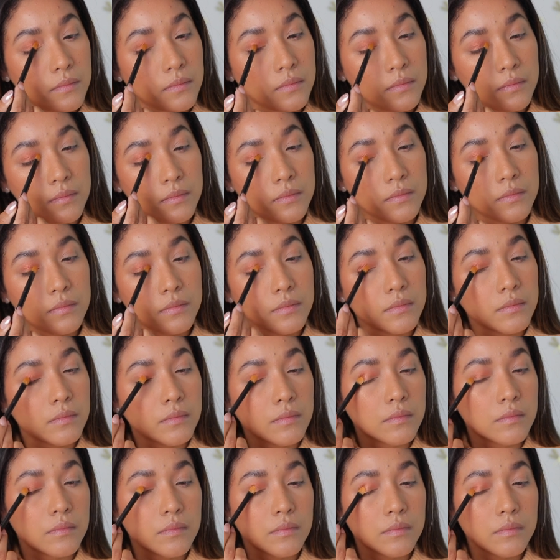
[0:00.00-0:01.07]

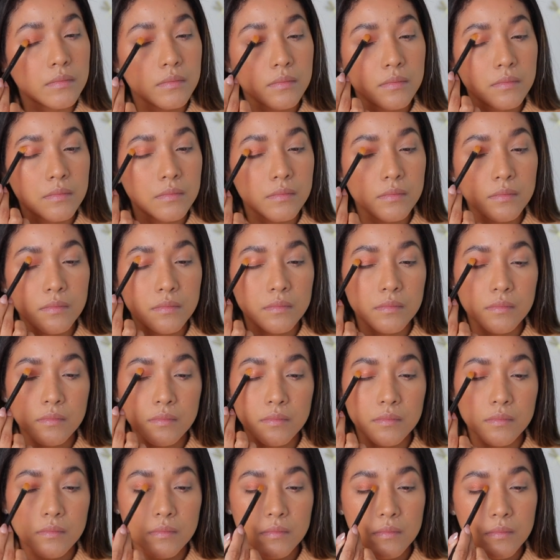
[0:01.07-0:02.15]

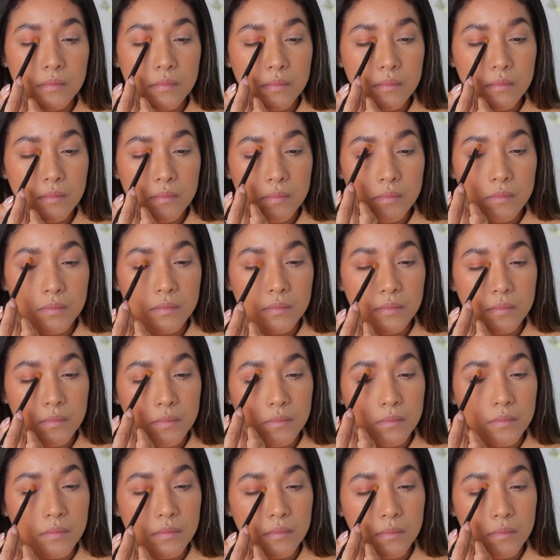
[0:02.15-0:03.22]

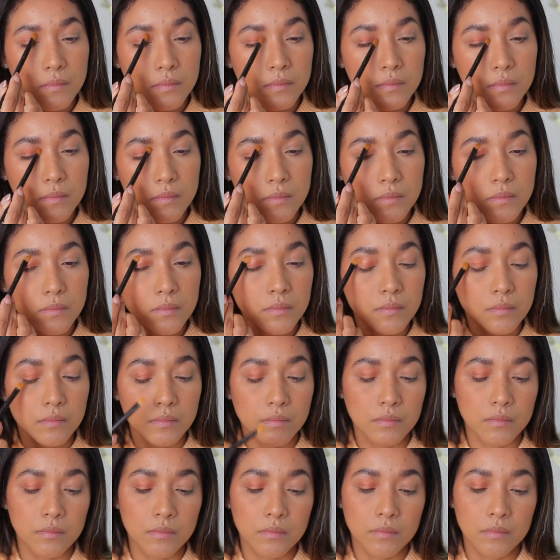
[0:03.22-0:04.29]

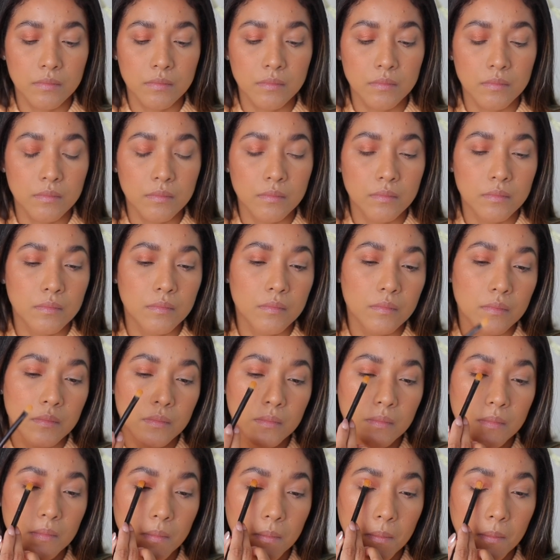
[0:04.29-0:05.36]

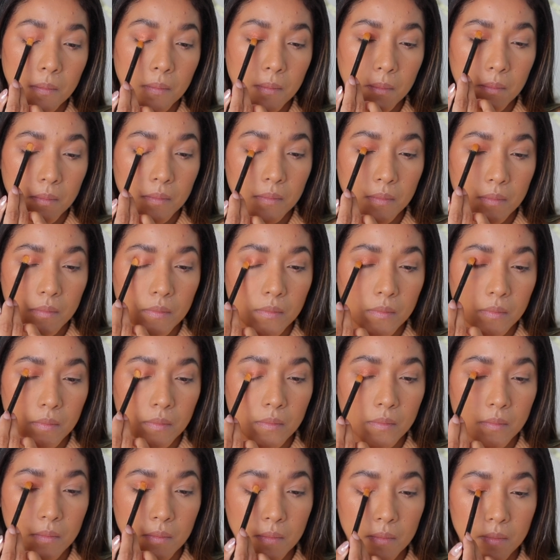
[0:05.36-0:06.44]

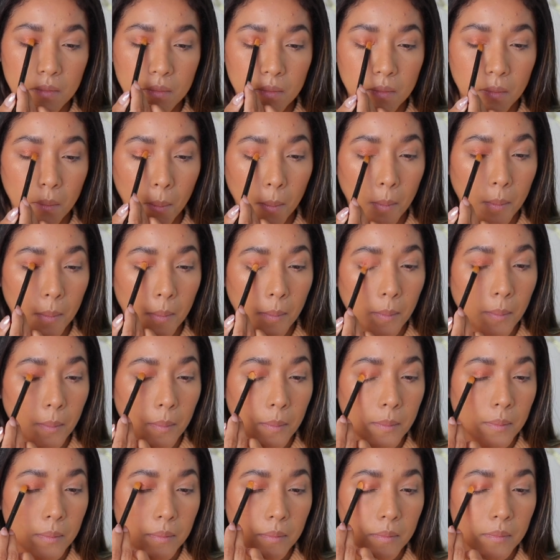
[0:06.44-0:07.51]

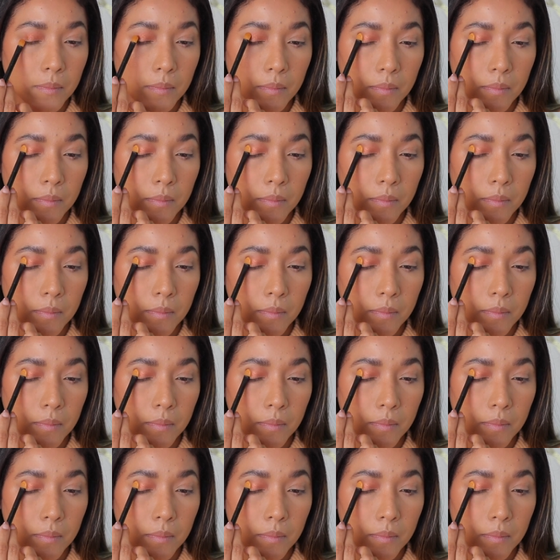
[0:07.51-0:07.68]
Nobody speaks.